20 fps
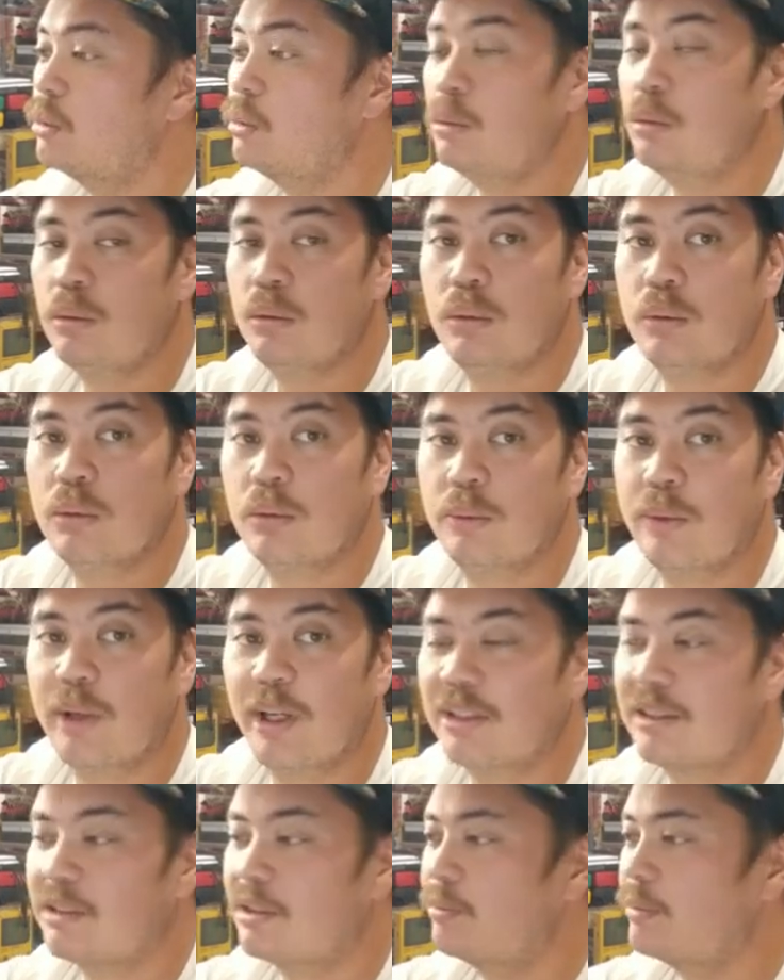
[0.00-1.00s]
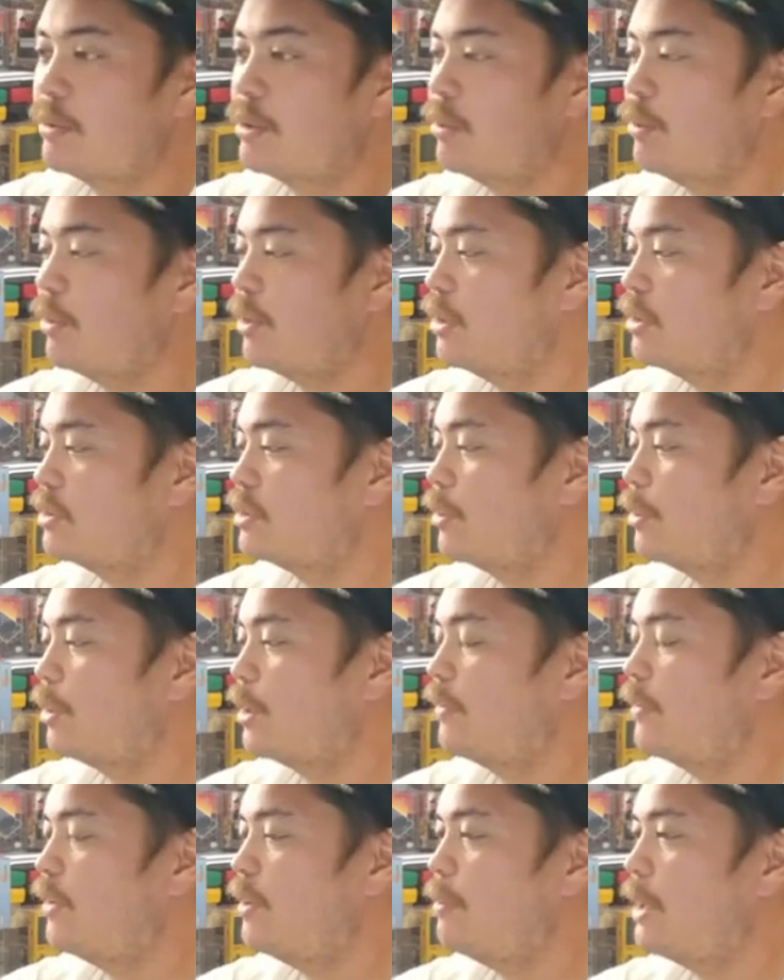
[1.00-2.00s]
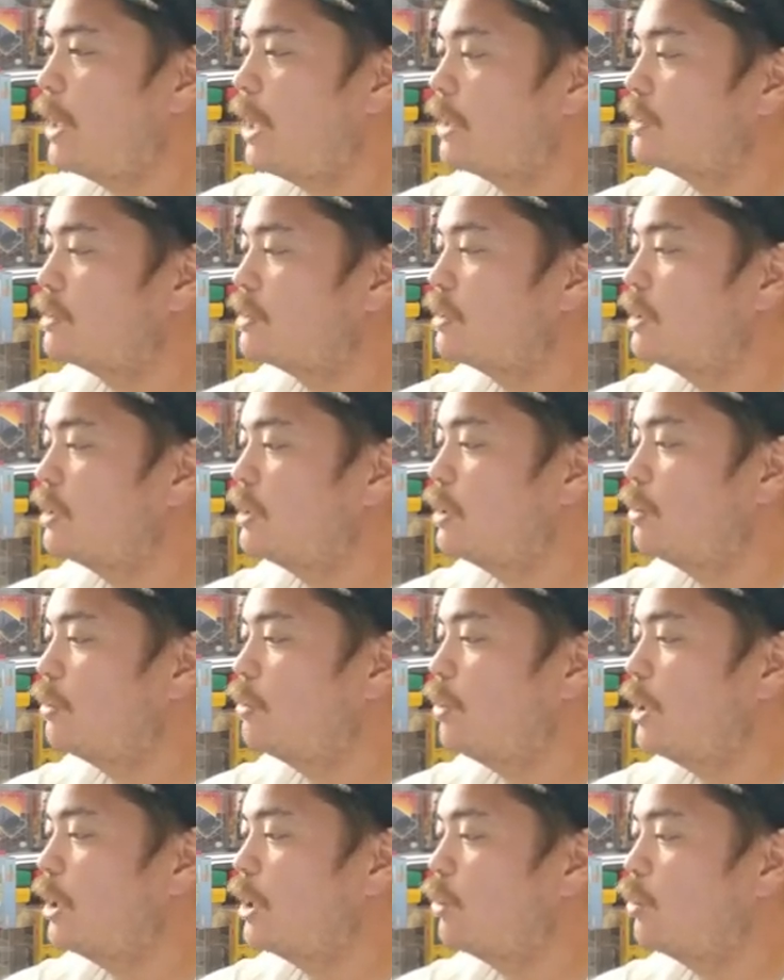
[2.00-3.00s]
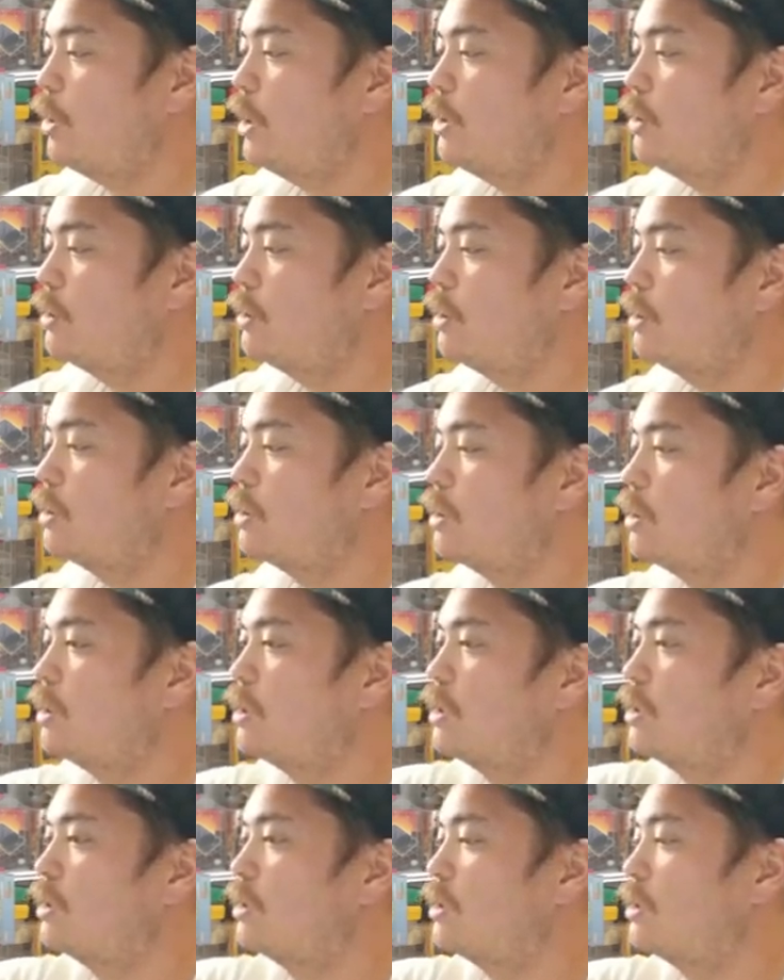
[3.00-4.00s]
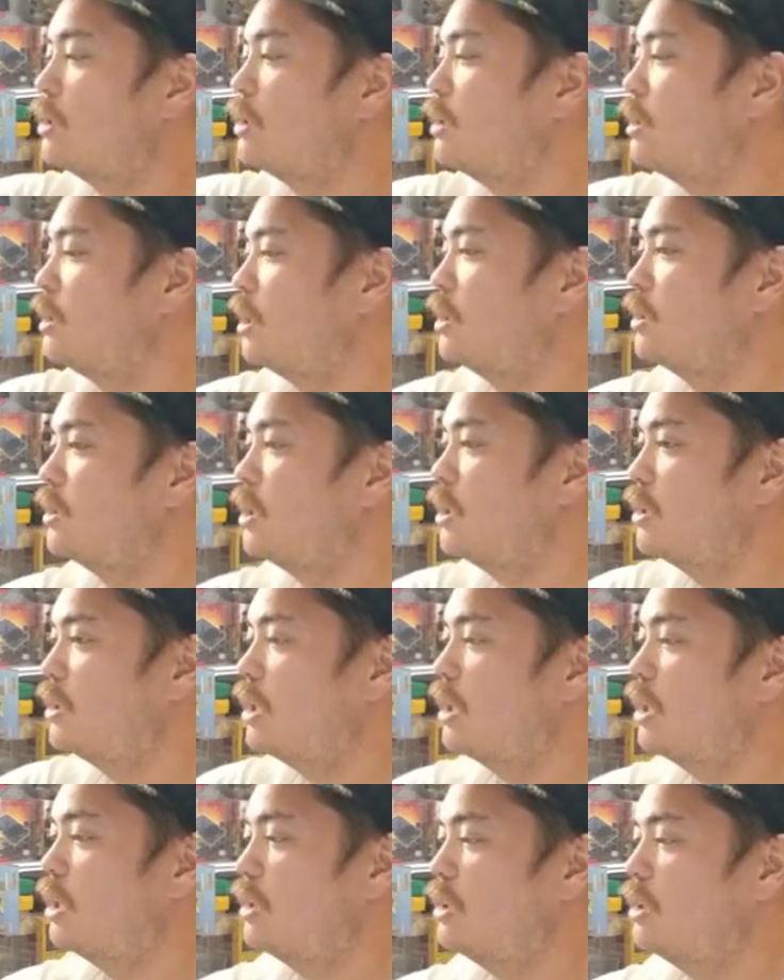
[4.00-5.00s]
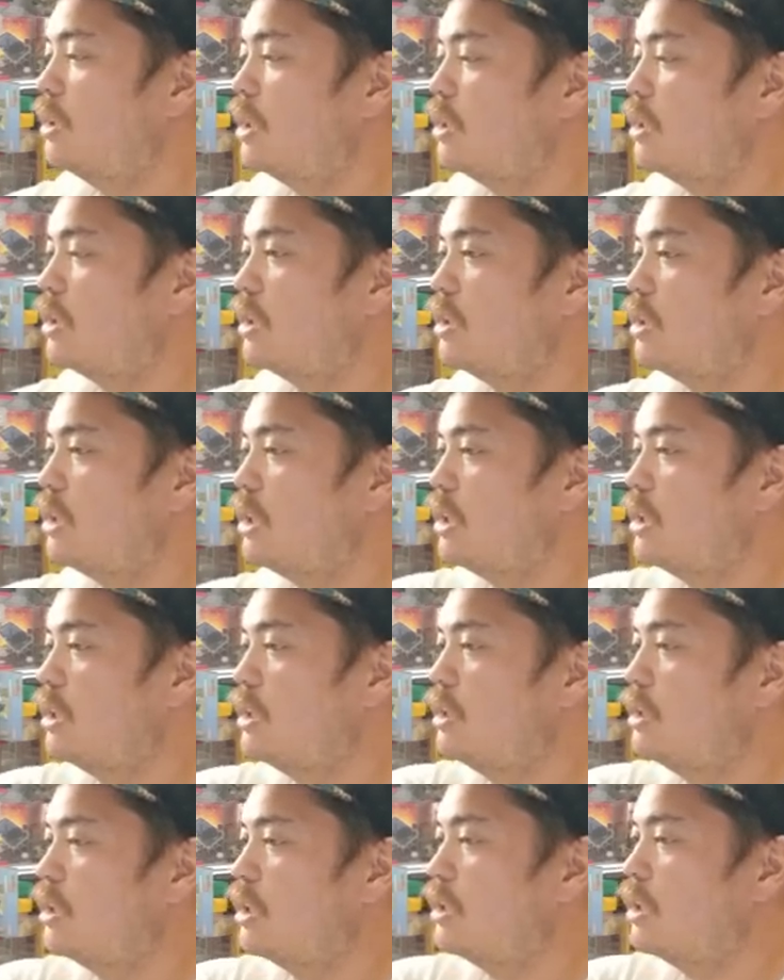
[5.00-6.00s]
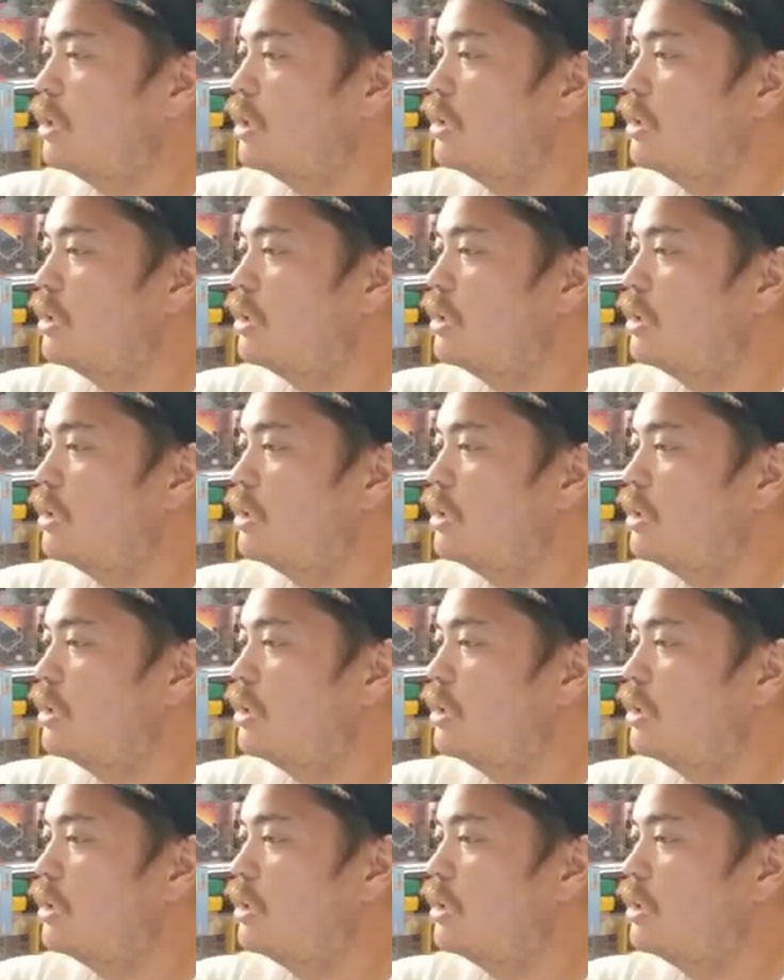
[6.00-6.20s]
Ooh, we got some. It looks like we got a VMAX. We got a Weedle. Dun dun dun dun dun dun dun